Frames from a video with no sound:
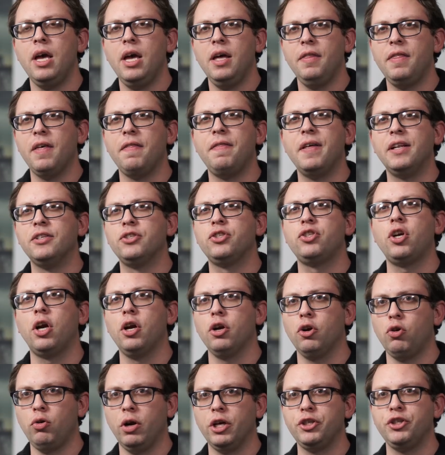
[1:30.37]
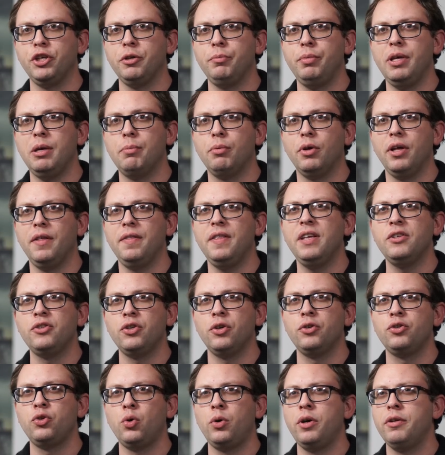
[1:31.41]
that then start crushing people. And these are
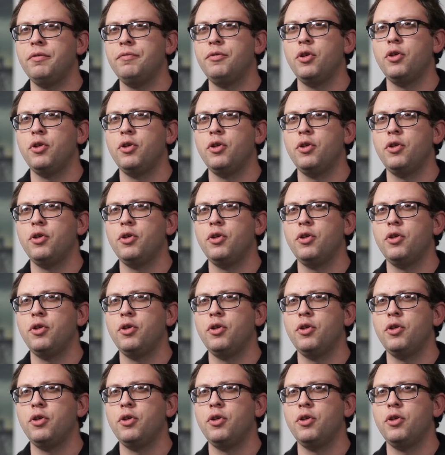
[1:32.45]
sort of the